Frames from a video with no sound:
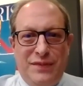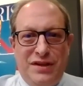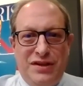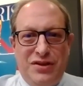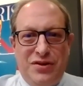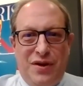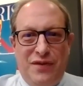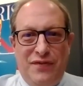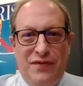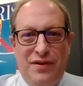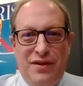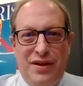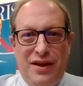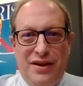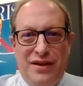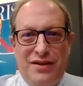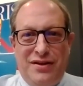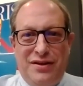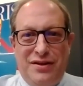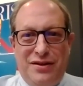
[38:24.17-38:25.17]
So I feel
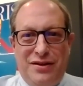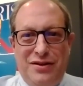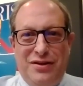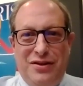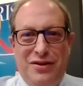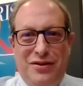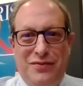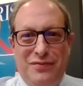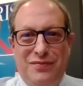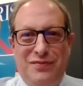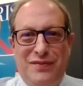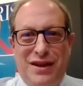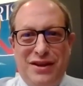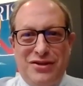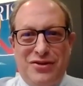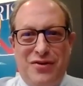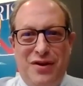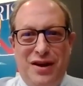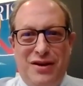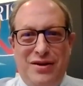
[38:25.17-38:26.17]
like,
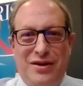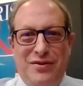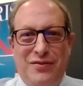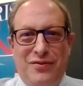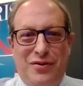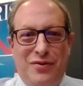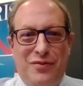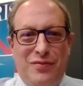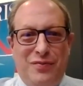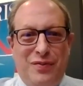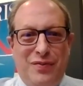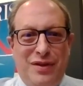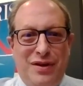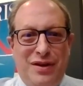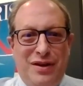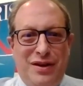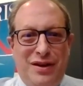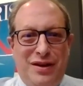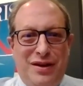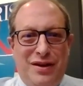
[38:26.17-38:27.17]
that's great.
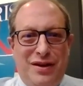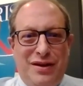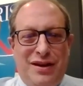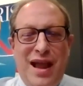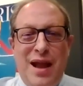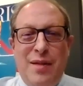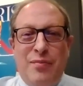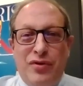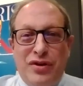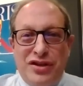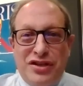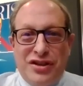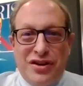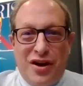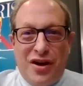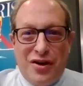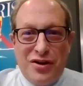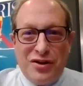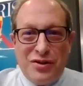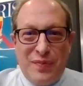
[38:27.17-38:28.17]
You can't bring
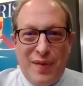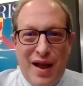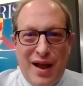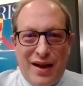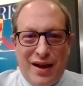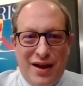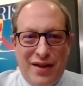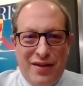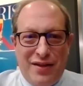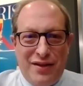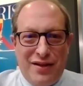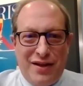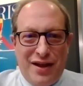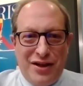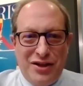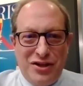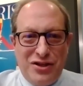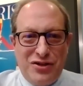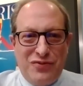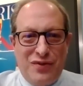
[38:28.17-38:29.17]
cigars back, I think.
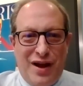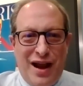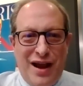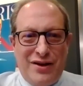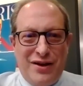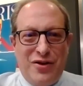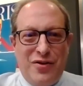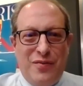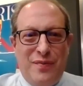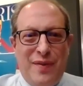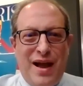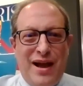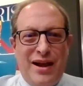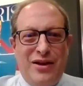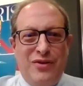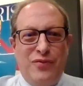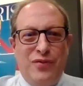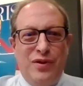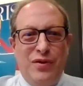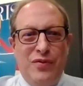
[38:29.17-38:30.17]
I had to go back
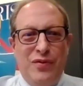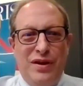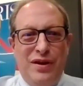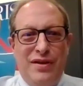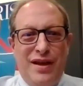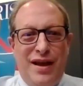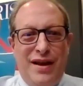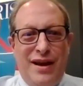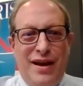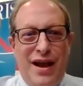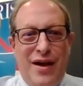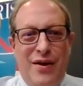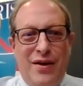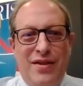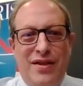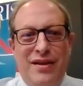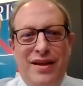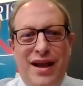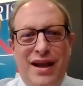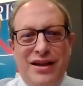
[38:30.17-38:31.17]
and reread that now. I
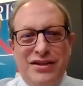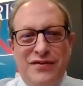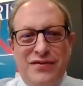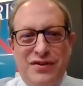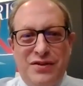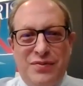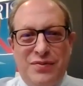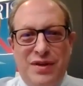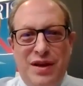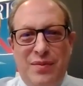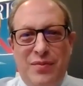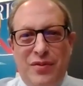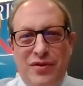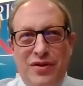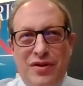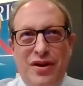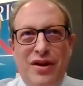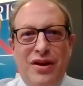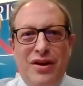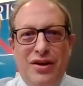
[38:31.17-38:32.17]
think as of
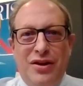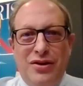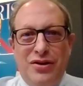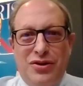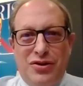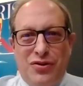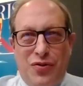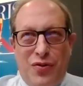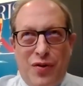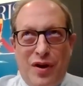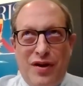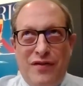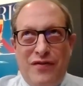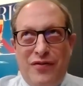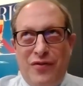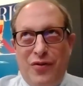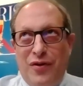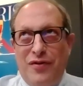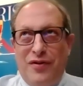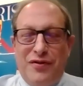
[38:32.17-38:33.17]
September
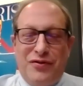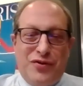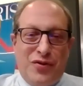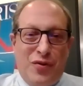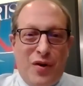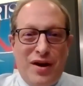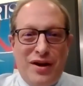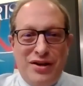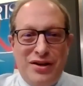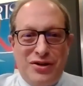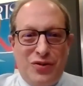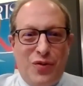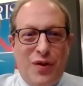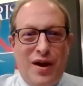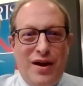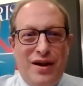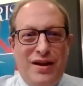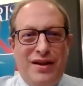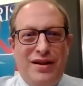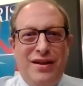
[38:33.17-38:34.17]
24th of
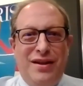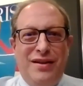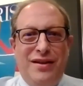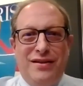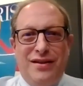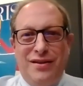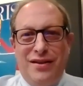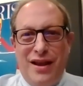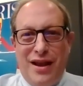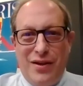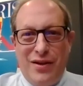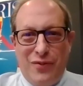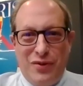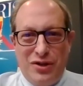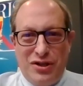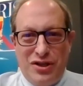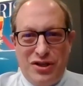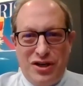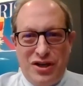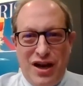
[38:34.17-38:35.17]
2020, the
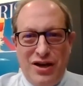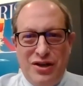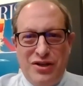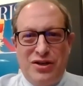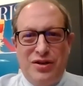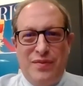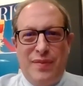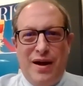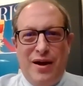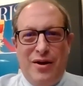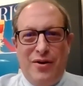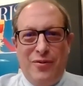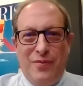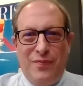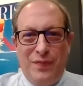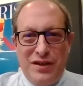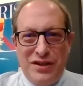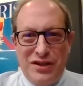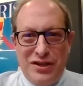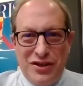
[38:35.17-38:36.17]
language changed about
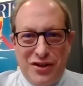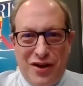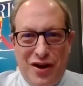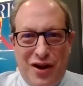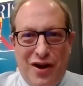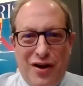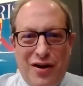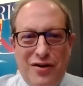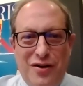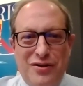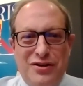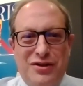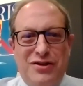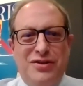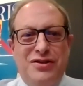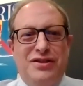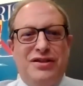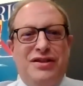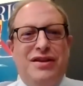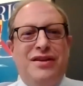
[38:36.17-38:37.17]
cigars
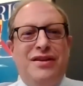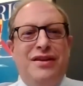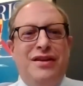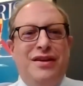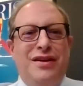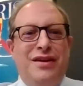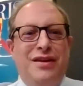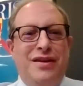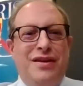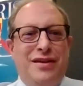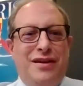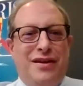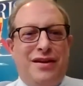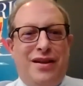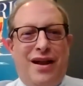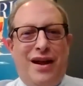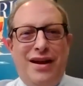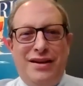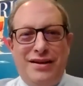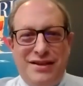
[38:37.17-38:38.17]
because the
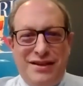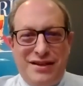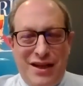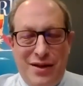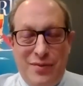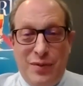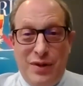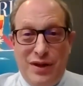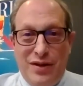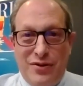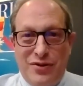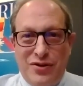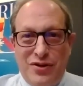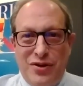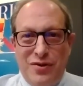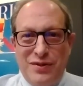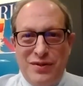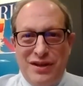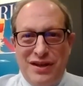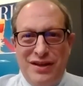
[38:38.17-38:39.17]
client sent me their
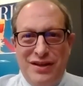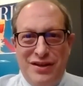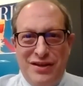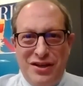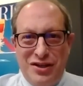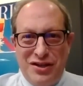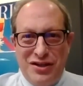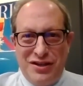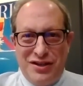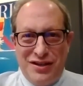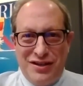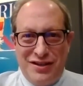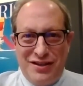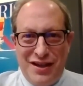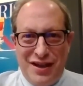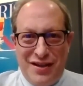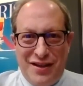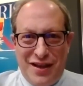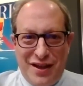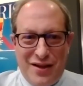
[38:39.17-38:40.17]
terms and conditions that
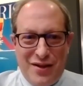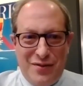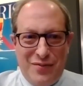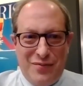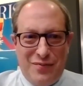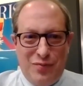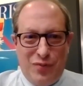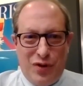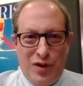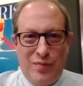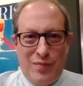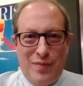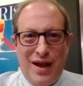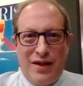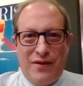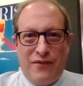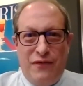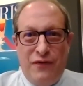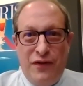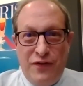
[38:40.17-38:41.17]
said they could bring
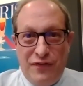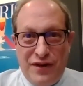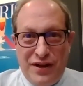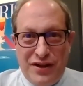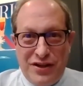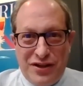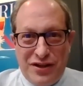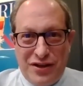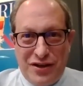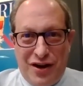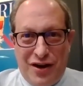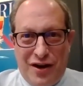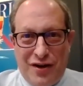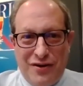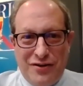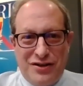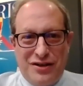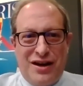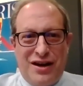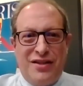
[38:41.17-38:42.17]
back 50
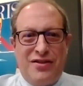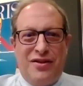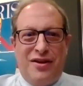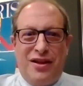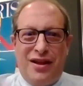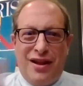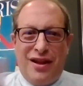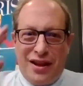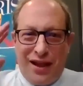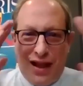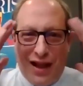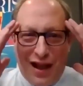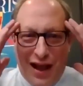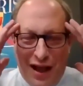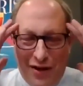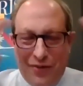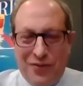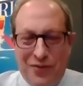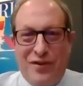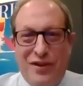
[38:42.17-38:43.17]
cigars. And I thought, like,
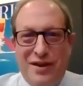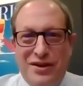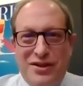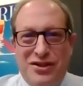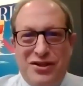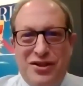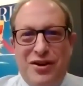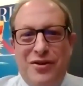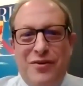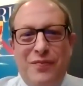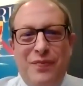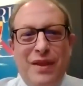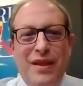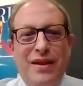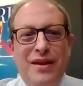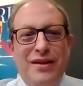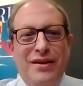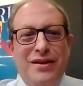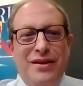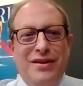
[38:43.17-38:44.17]
I don't think so.
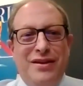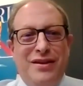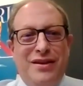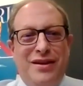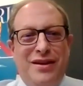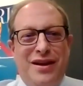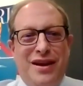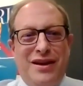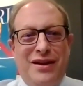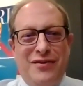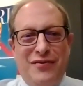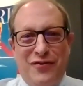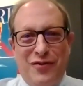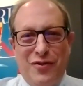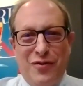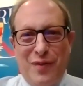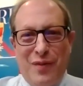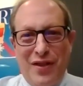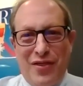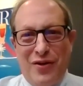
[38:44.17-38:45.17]
I
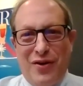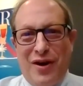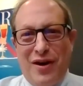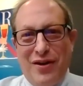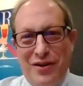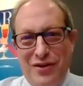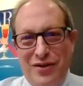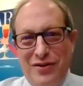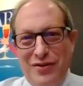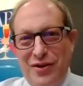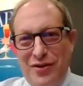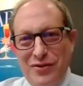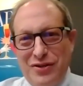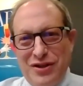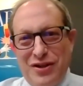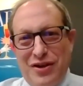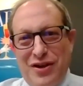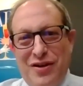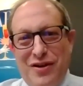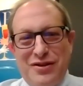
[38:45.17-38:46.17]
confirmed my thought. No
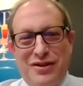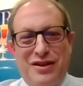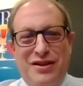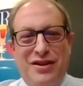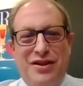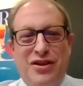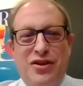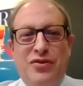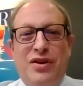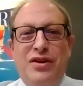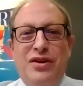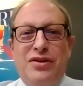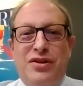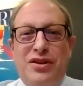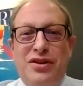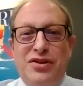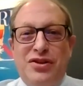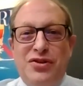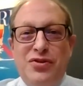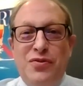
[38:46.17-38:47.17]
cigars you can
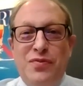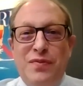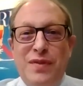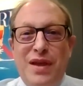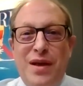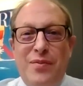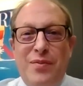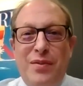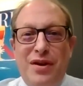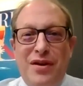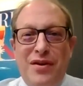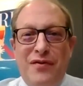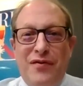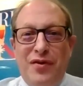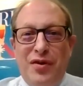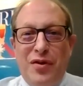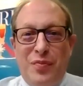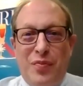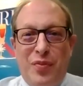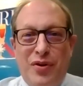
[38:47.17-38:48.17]
consume them
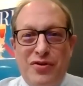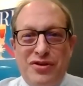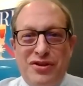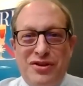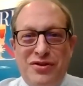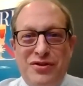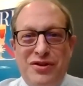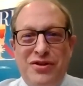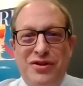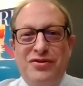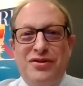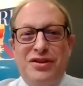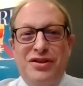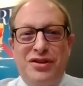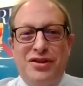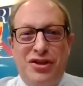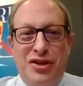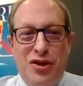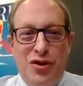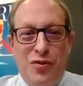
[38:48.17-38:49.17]
for your personal use
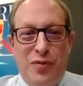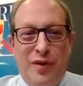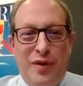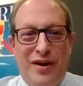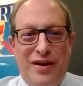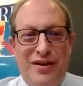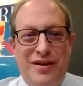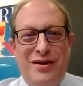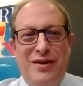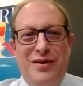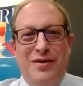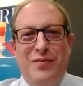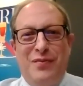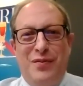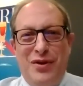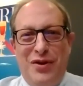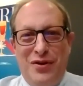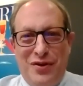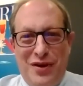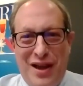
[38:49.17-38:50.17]
in Cuba,
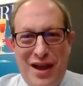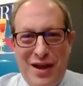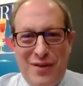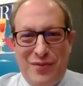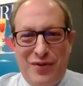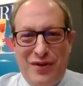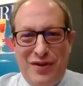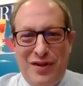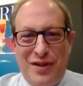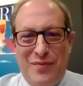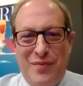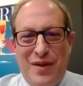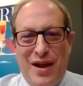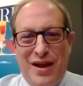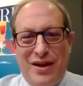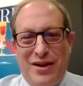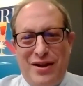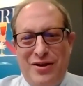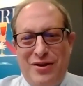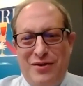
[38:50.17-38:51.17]
but you can't bring them
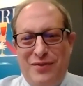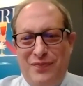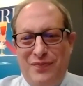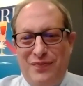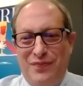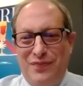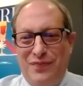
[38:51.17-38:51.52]
back here.